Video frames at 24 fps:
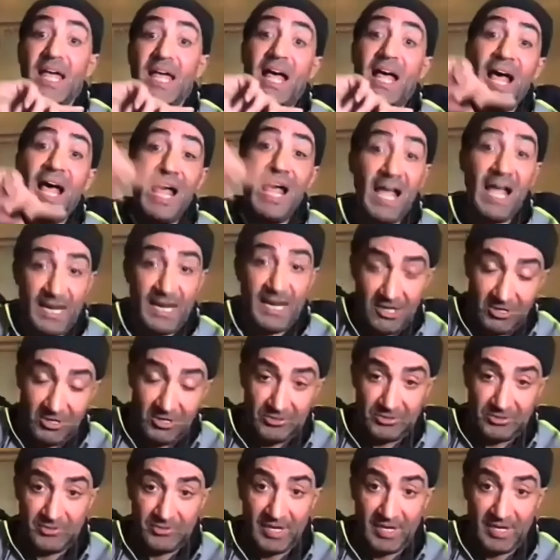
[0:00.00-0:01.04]
high
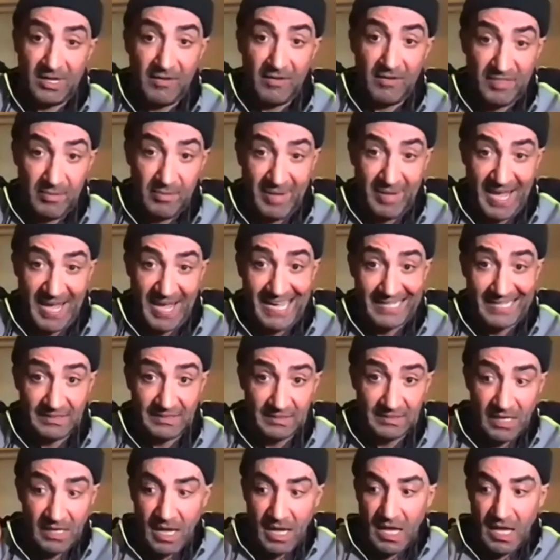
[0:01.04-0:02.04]
notes right off the bat